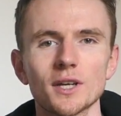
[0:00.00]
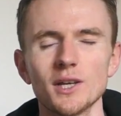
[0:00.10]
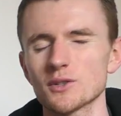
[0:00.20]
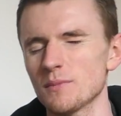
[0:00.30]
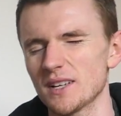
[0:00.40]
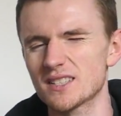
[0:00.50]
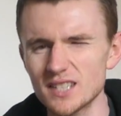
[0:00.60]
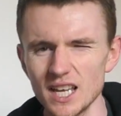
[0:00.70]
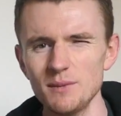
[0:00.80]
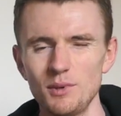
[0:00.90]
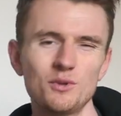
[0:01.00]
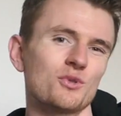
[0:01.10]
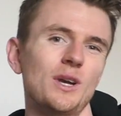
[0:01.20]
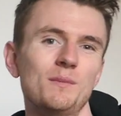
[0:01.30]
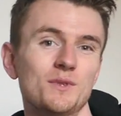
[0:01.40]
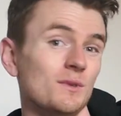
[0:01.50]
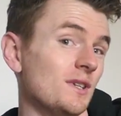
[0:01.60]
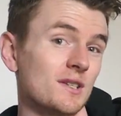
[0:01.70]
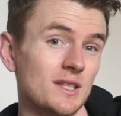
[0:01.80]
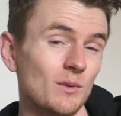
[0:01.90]
It was my debut trip to
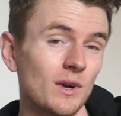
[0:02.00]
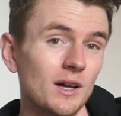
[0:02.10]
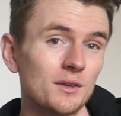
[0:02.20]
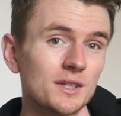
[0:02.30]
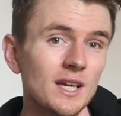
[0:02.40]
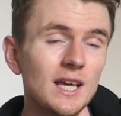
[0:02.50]
Disney World